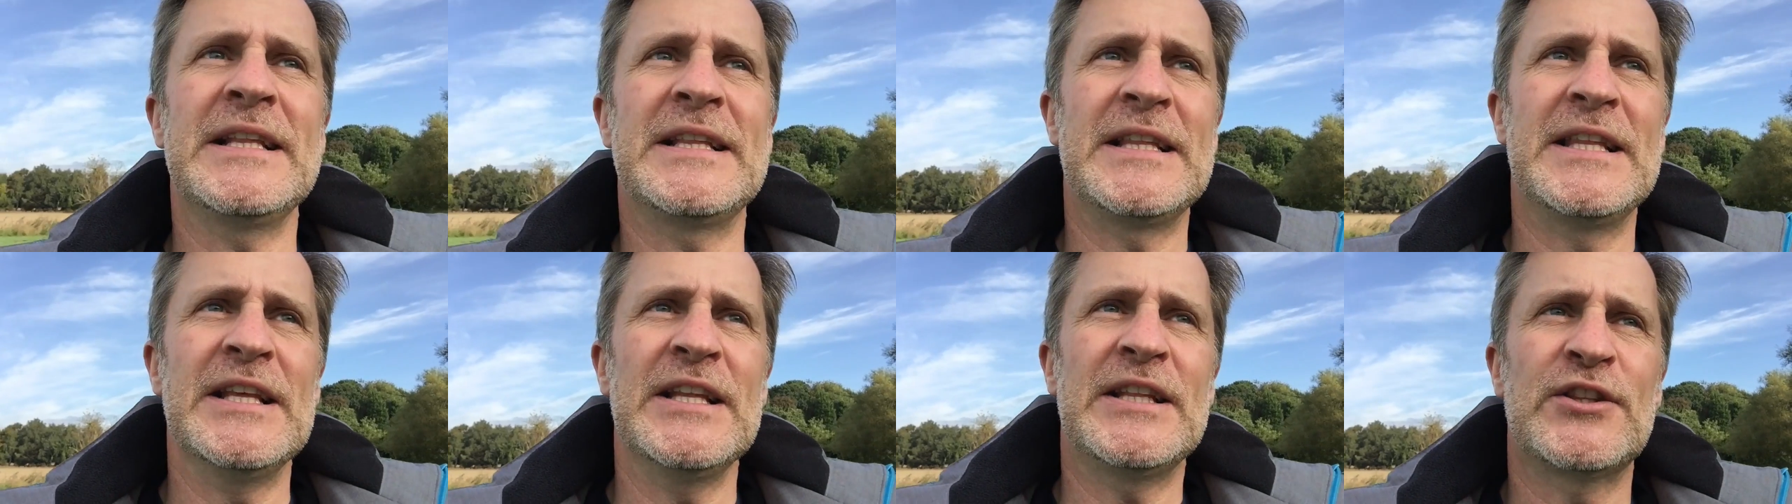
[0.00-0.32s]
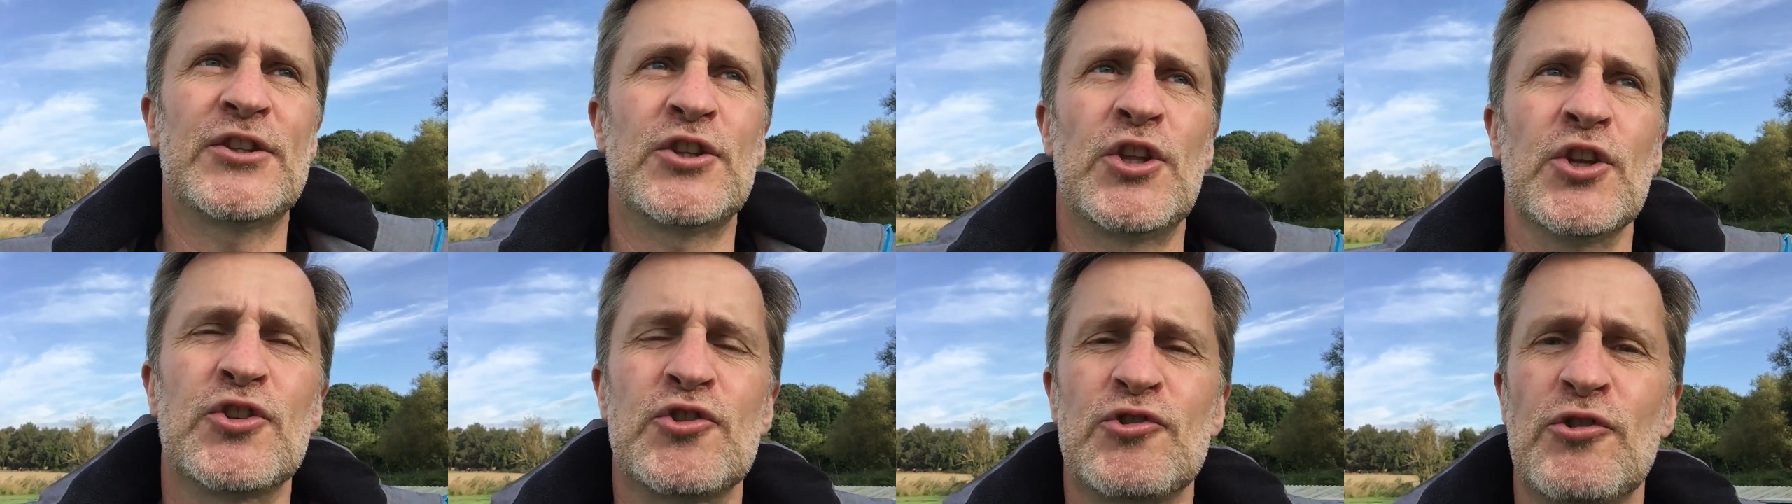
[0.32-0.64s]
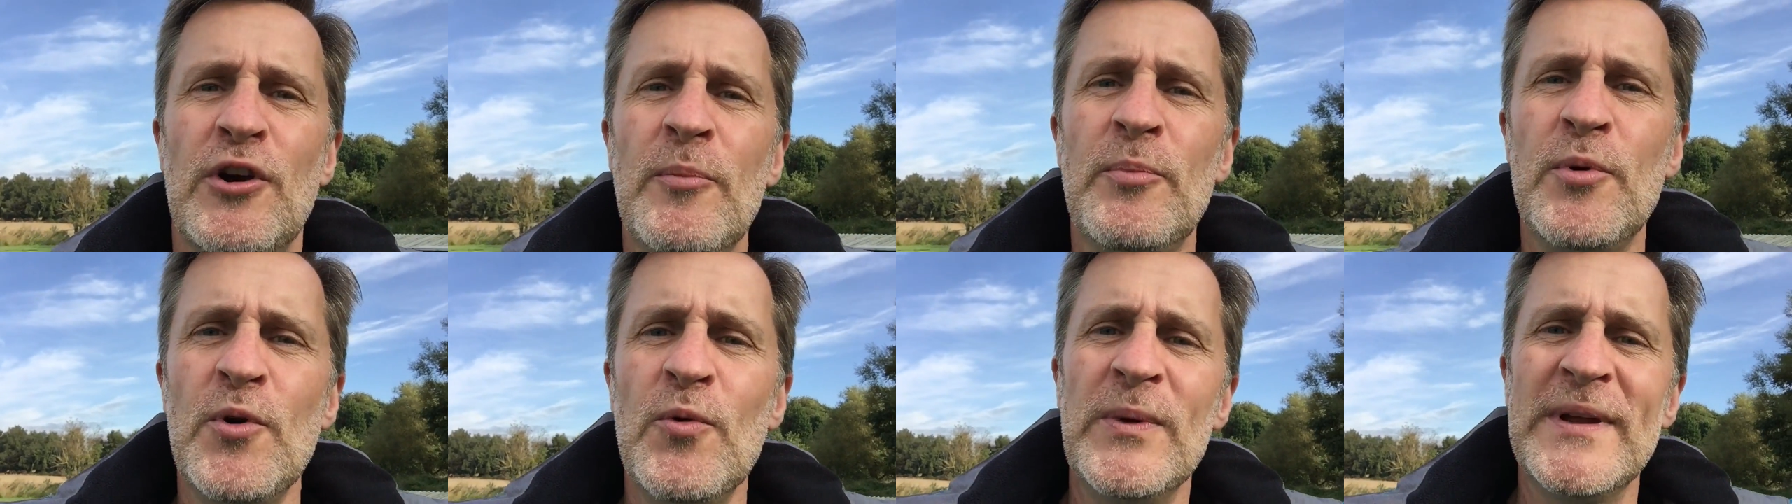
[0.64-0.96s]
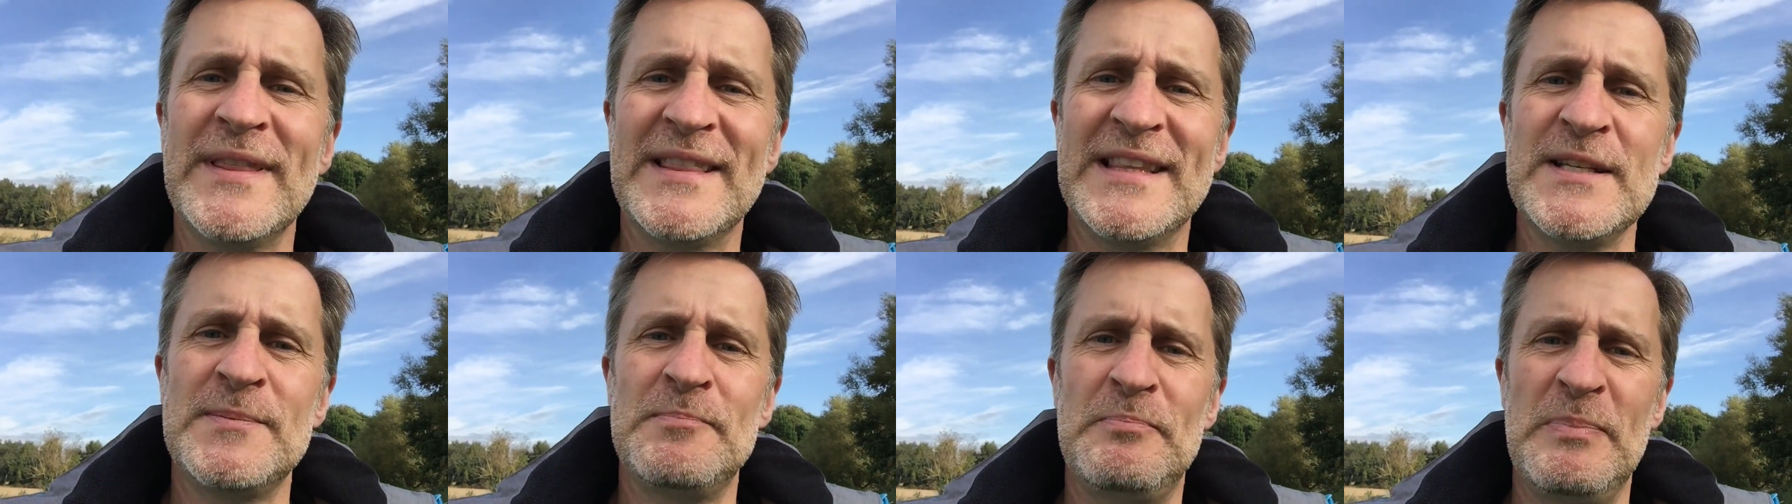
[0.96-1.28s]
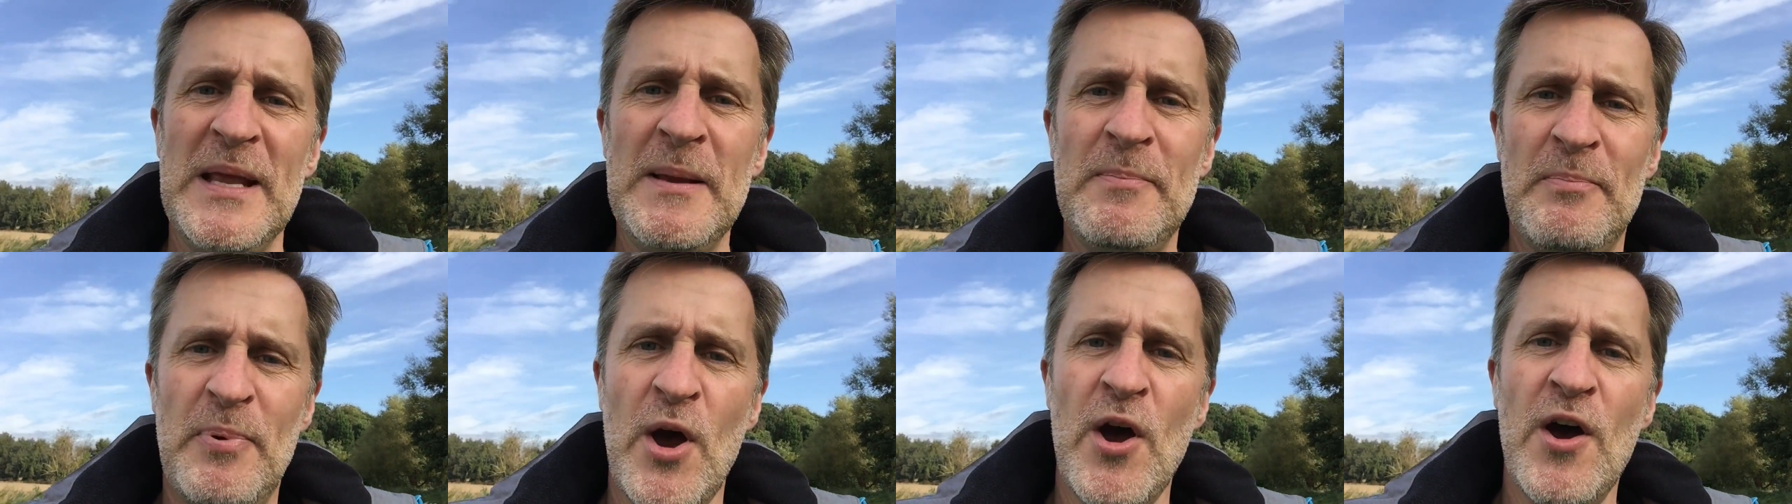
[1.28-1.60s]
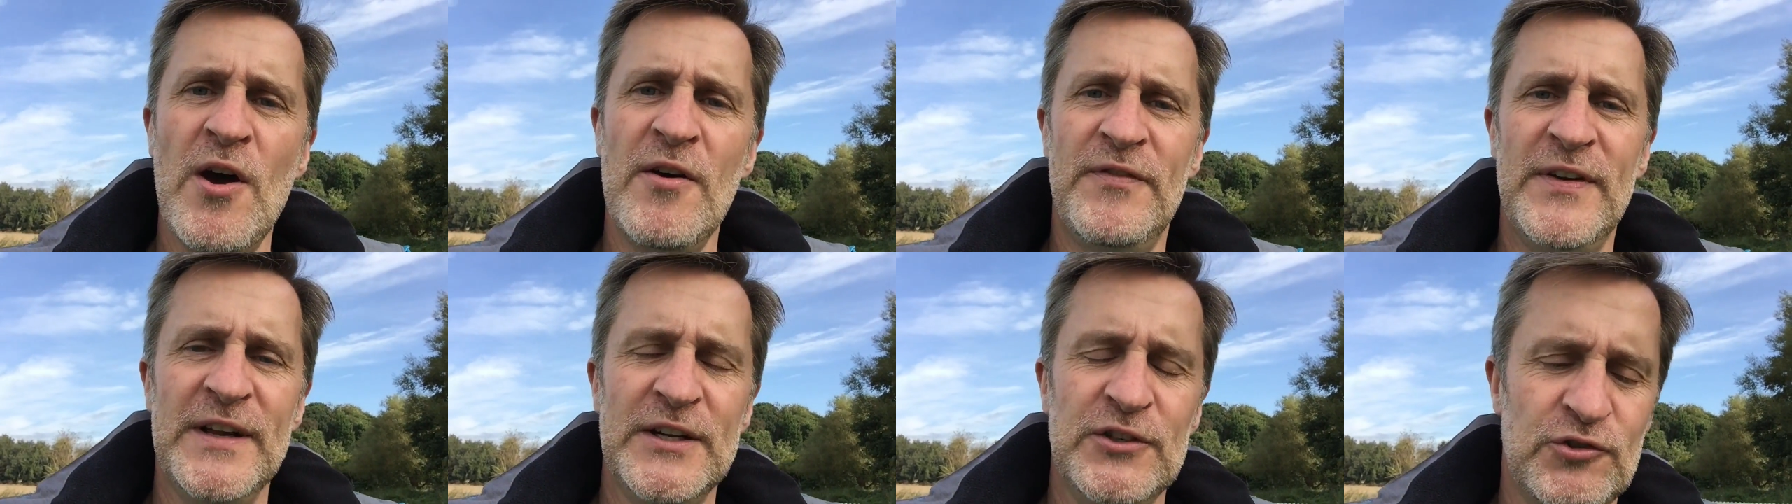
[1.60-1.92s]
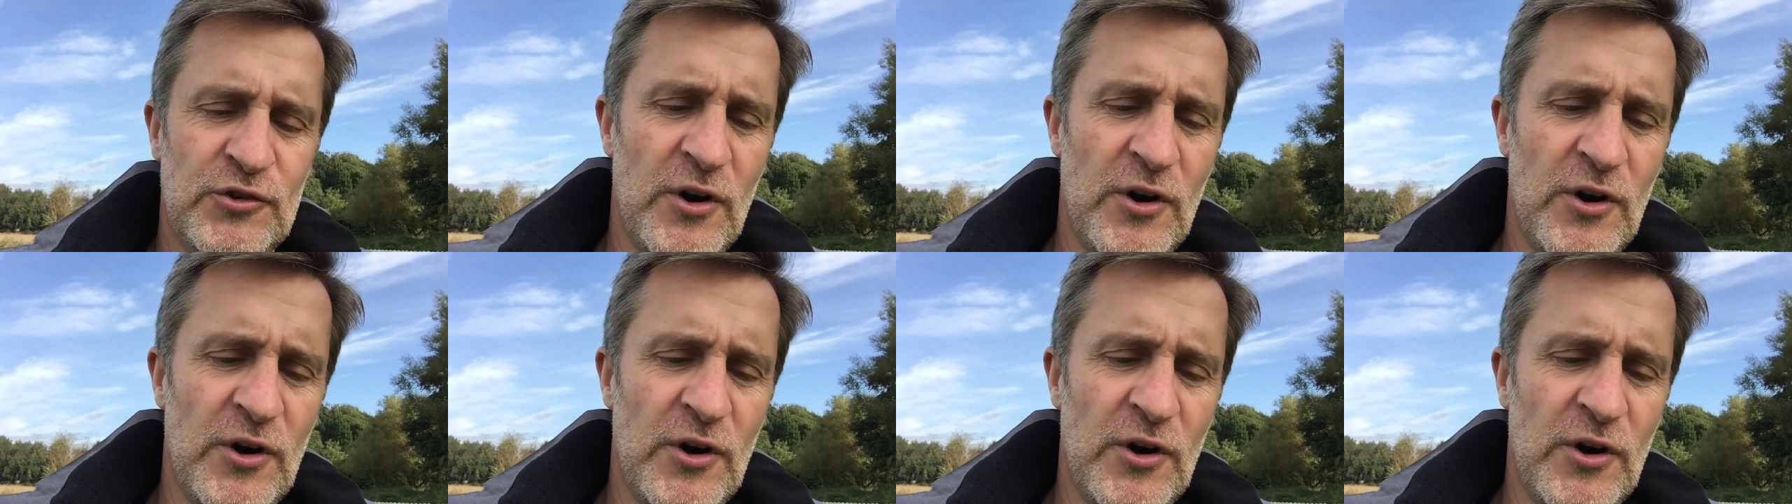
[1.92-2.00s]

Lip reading: The trouble with this be perfect